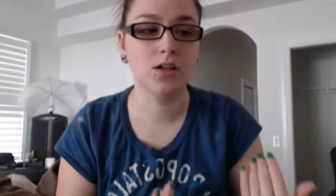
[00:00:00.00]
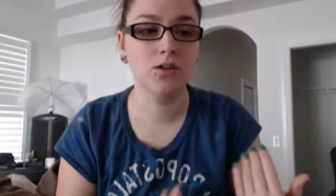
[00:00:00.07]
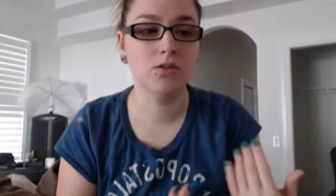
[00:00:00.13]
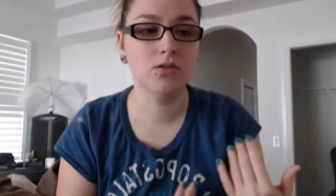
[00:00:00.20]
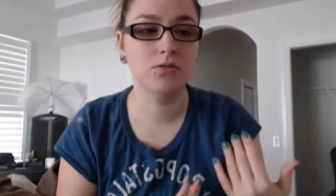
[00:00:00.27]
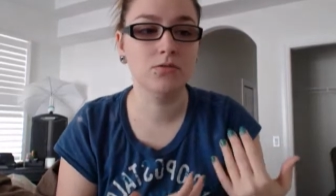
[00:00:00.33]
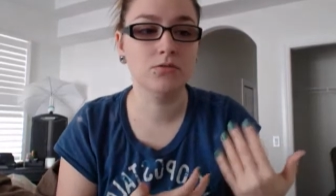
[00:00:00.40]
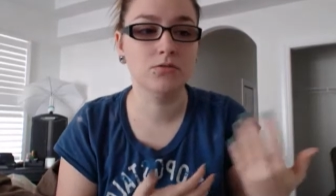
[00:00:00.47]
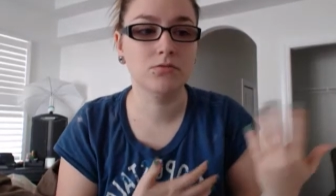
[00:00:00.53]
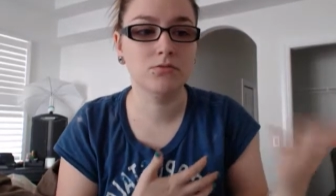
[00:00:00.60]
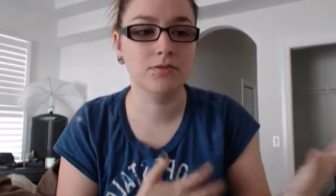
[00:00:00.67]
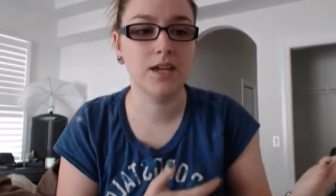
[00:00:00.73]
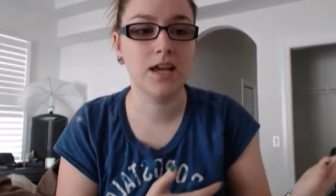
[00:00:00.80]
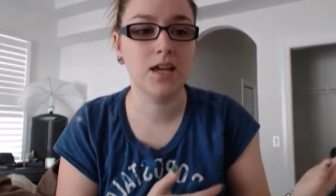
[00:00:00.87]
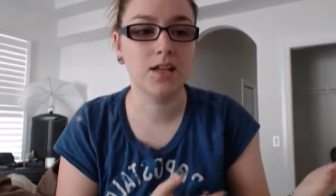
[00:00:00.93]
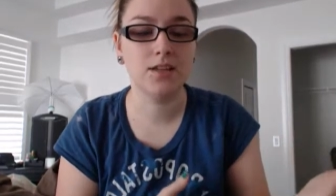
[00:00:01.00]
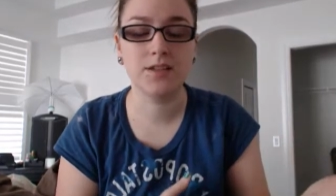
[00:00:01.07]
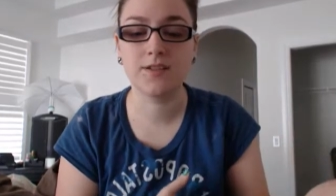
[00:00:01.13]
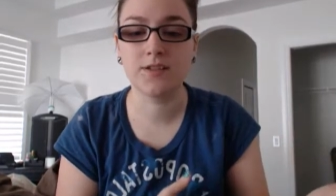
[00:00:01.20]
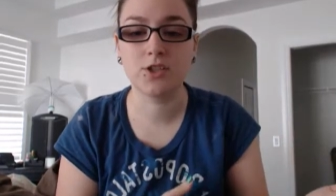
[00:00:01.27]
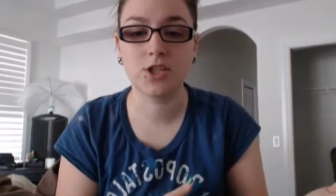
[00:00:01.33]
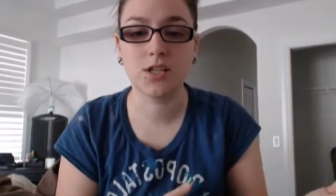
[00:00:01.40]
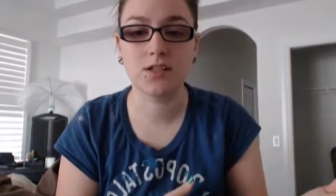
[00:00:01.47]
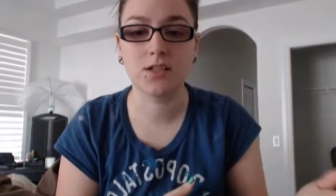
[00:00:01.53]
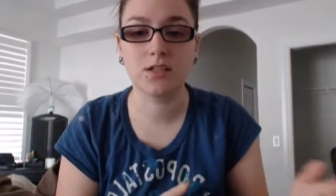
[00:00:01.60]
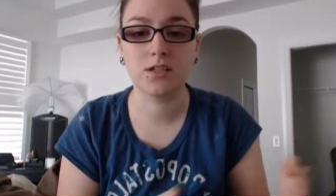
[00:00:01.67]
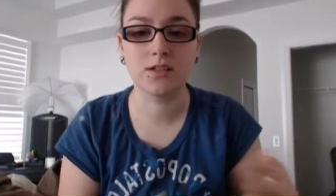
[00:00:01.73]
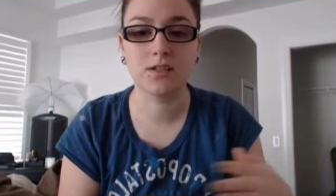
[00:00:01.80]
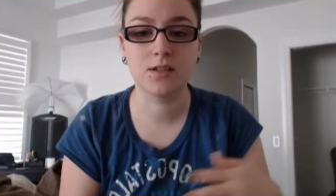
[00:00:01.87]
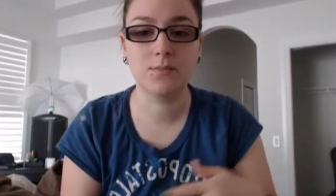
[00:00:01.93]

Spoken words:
oh, dang, this is Jessica's.